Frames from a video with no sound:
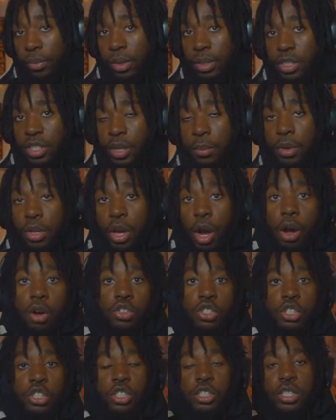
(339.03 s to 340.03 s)
Some of y'all
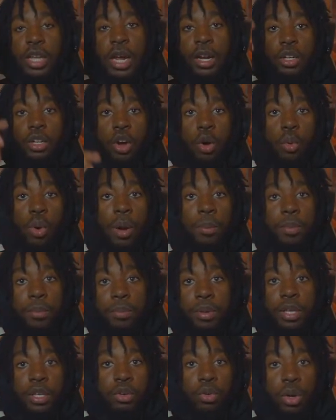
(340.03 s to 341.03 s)
just decide to go up and
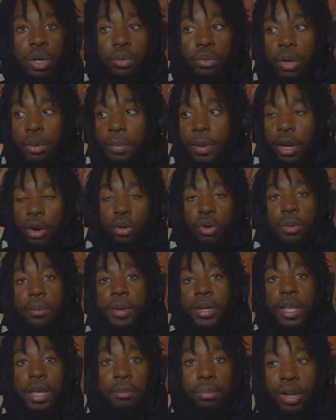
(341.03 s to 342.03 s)
be quick with it, be like, oh, I'm
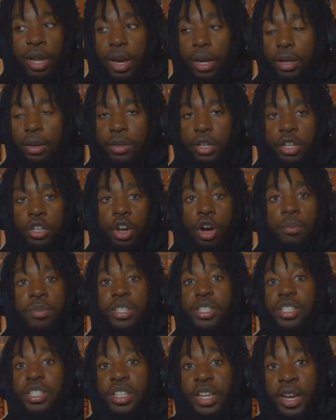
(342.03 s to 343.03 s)
gonna get blocked. And y'all be
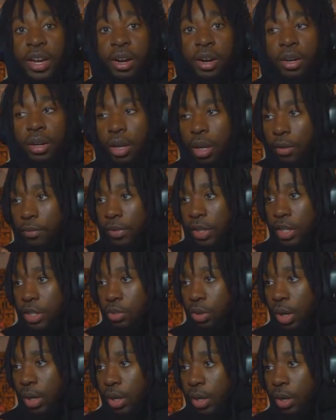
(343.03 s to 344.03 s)
scared of this
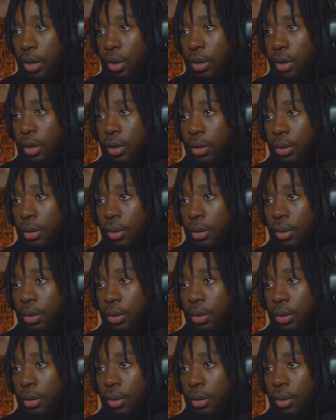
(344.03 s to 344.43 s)
right here.